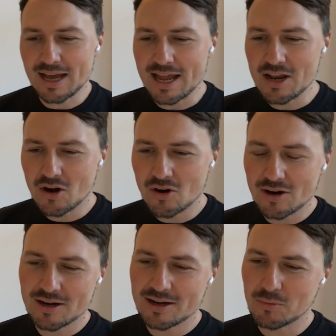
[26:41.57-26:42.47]
I know
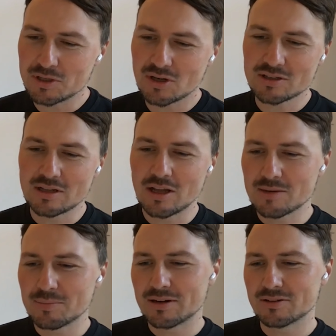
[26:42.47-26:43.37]
we talked a lot
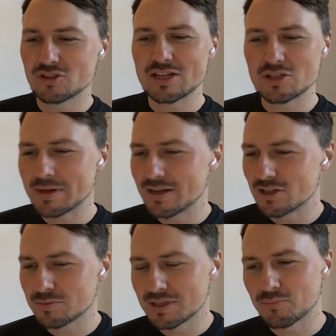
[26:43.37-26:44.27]
about change
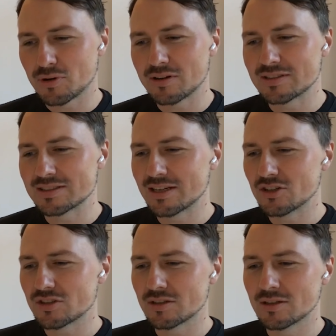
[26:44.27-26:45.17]
management and
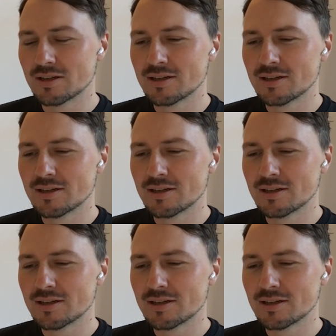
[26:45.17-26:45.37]
prioritization,